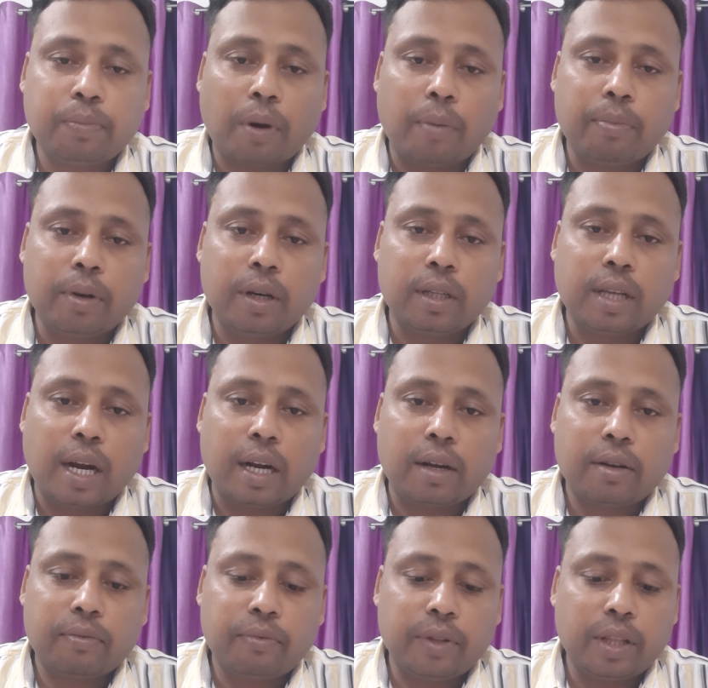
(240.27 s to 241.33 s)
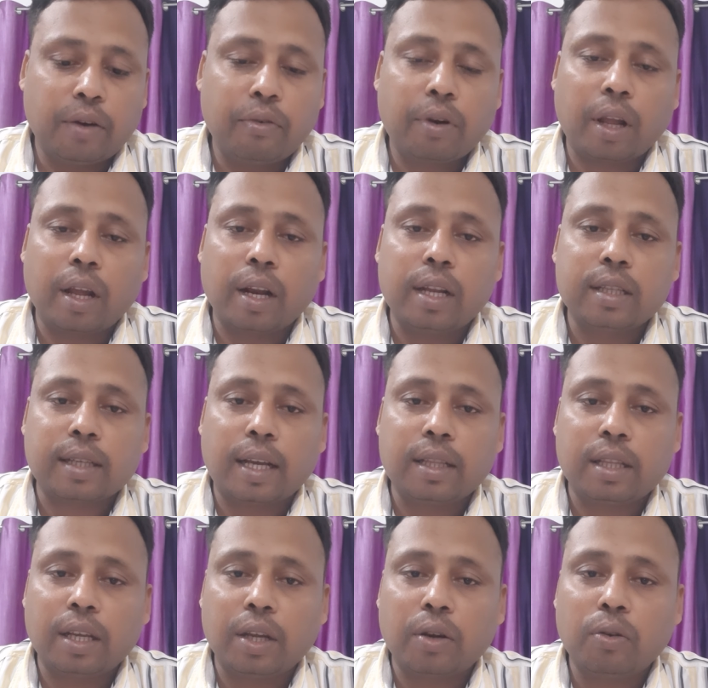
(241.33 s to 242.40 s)
popular that without English, I
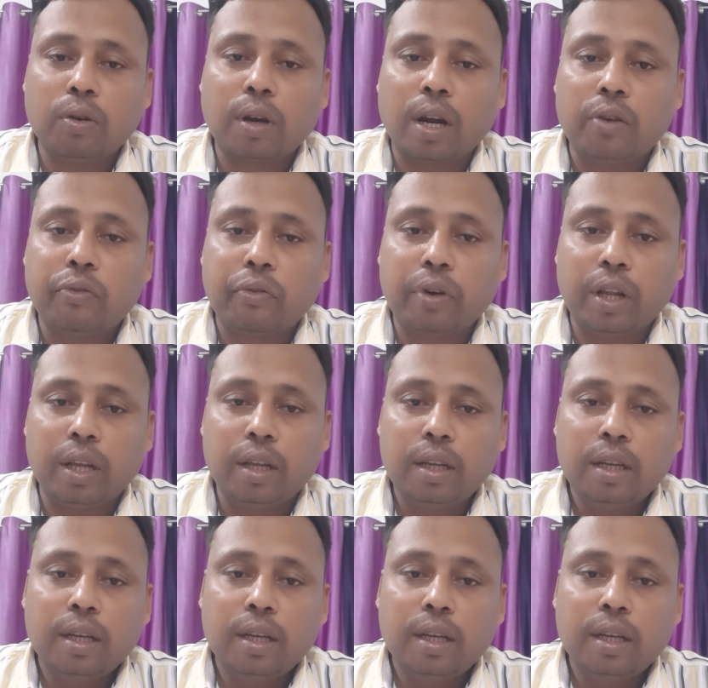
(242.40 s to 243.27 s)
think no country